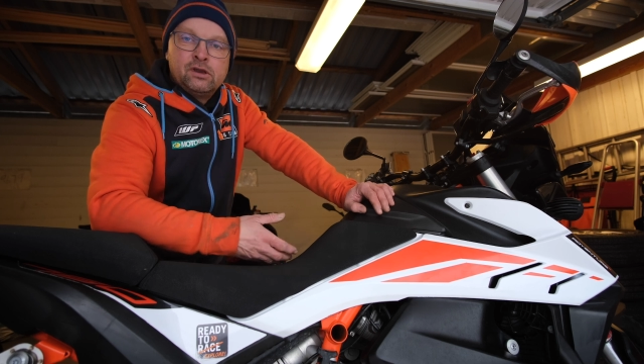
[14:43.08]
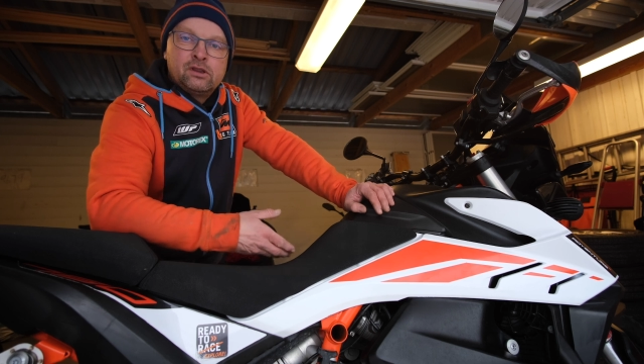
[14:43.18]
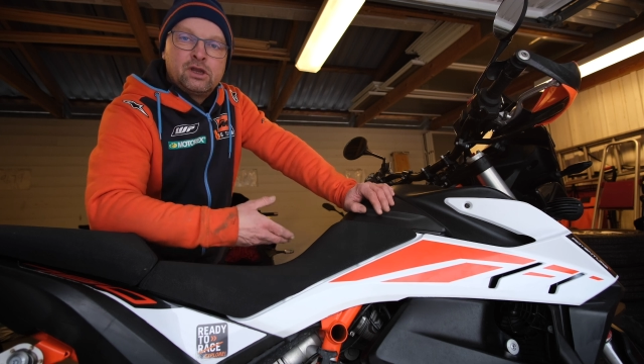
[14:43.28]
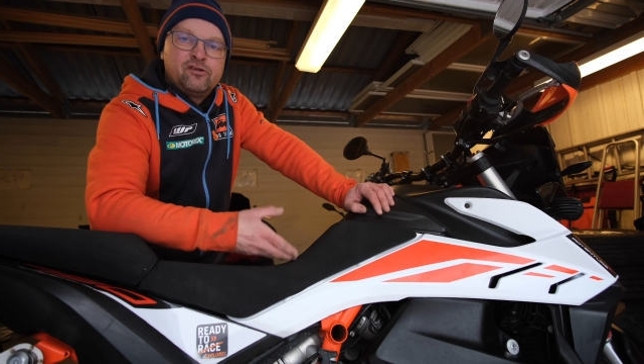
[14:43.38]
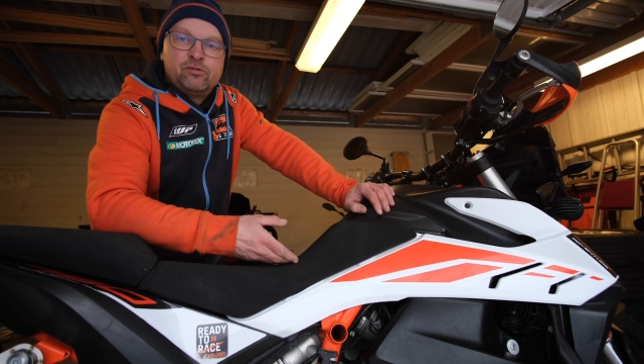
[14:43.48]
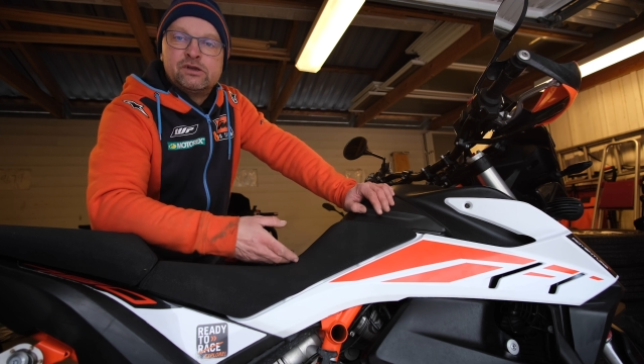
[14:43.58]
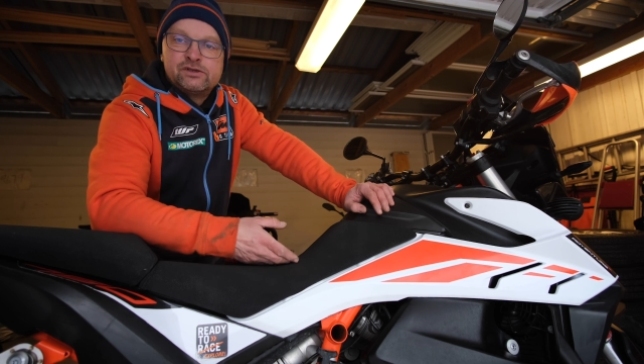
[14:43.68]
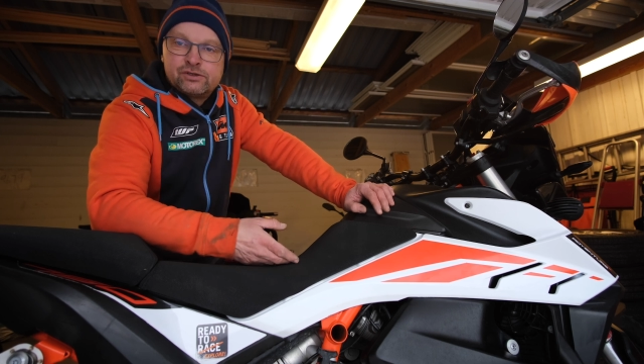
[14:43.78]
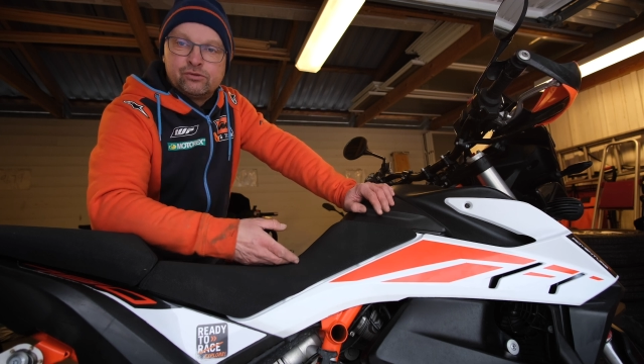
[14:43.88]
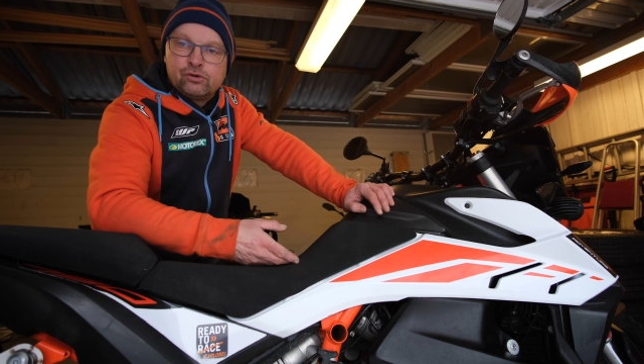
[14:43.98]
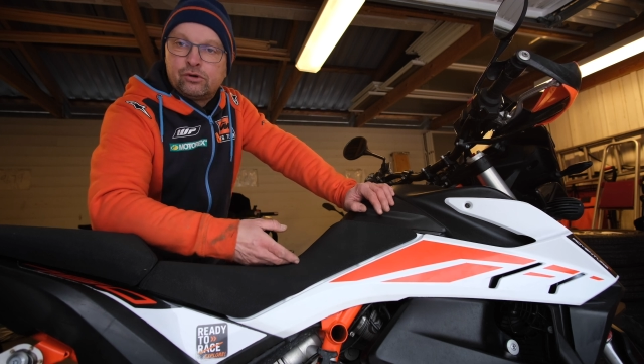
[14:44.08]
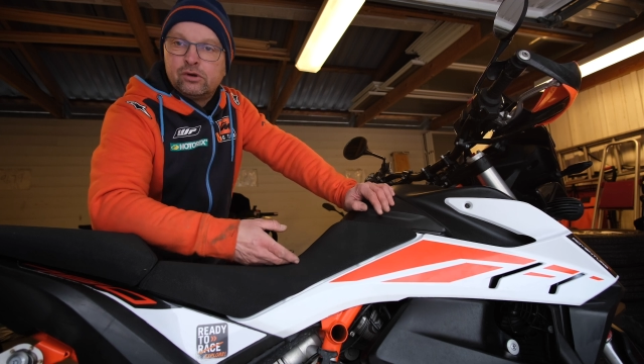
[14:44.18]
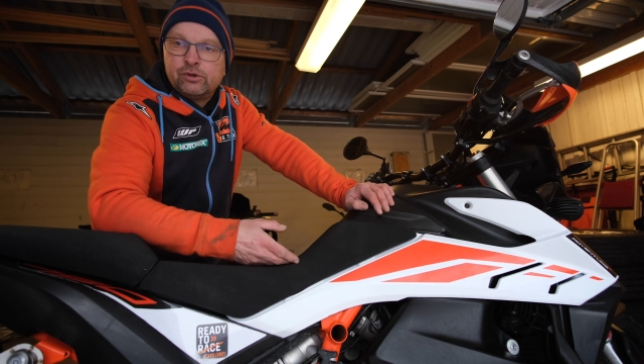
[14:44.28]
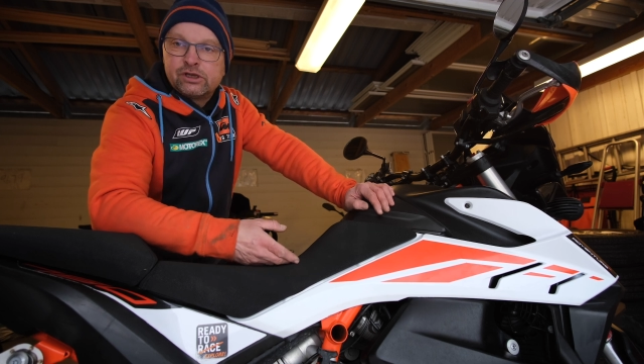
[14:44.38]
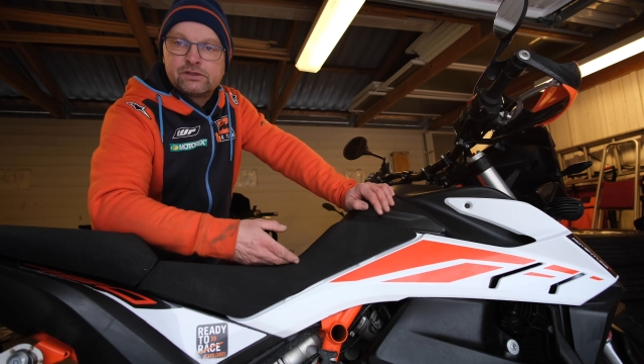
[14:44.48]
There have been these 2
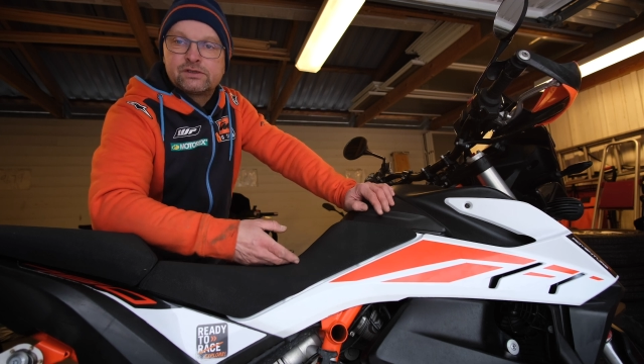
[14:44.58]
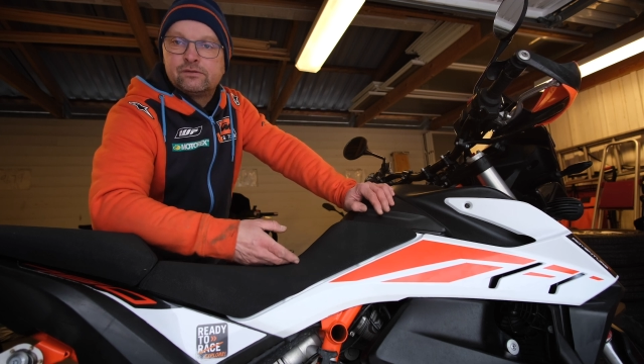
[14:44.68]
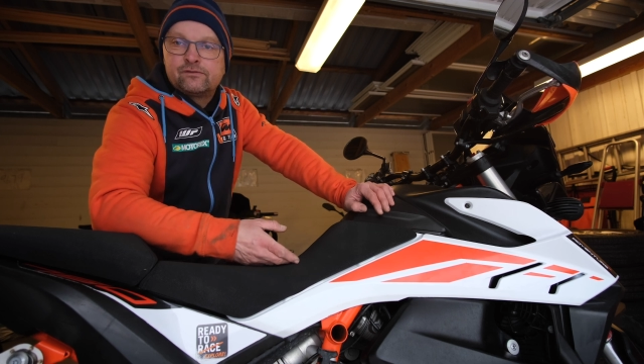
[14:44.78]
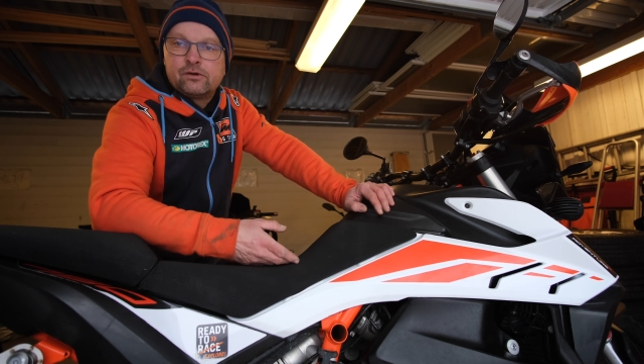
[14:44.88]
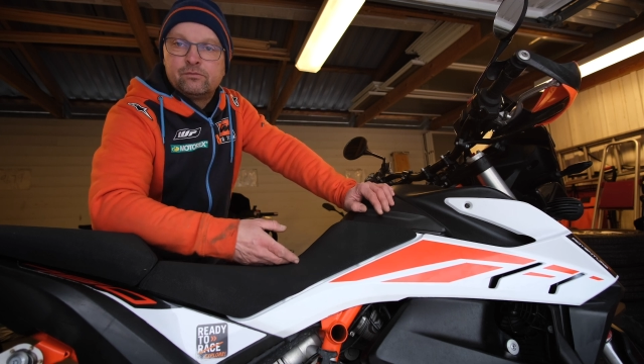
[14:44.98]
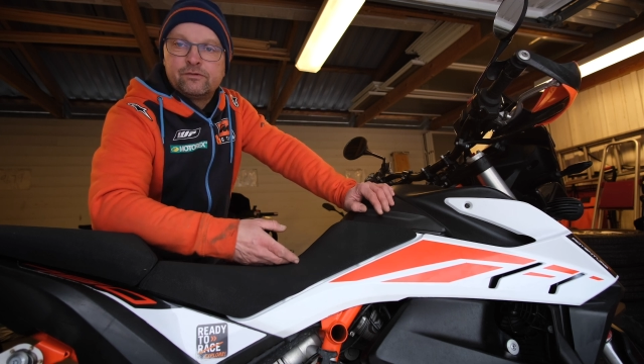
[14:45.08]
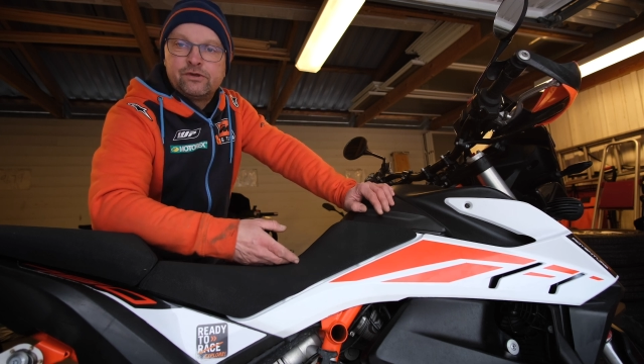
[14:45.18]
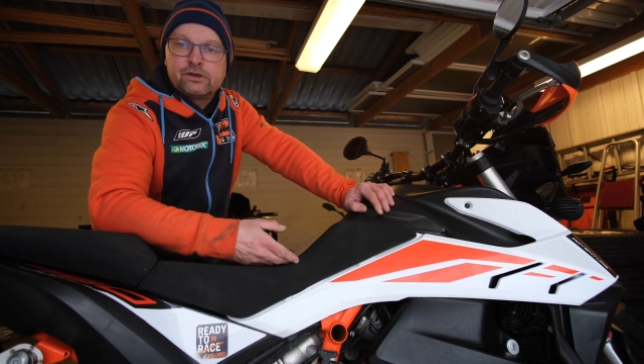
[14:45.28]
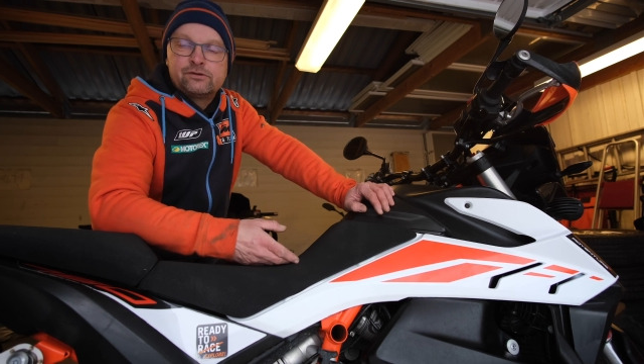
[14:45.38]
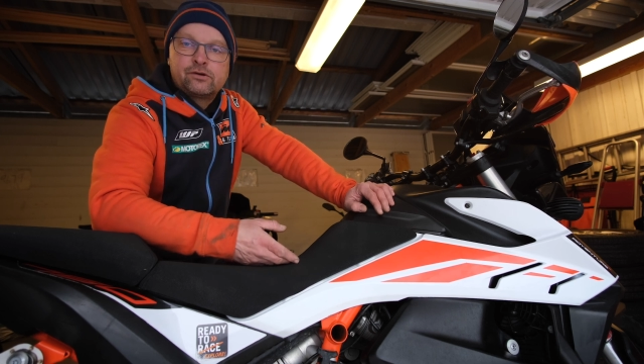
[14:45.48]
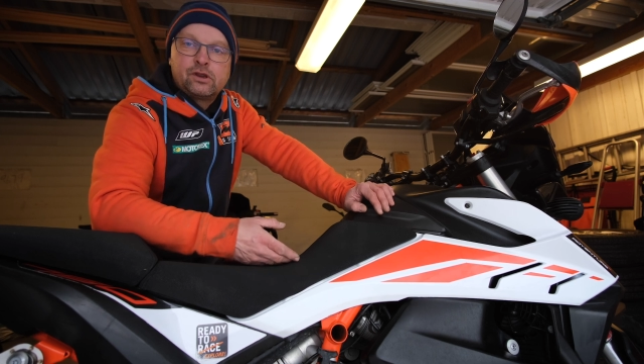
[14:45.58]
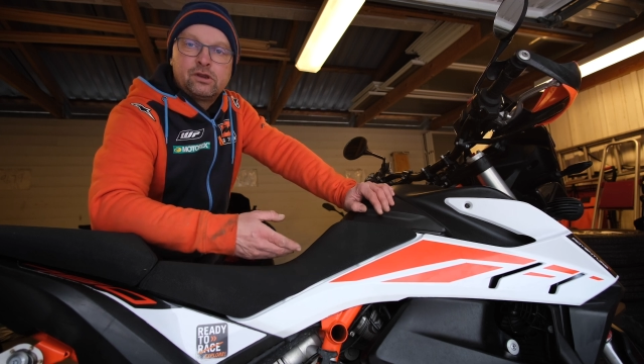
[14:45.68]
callbacks from the factory,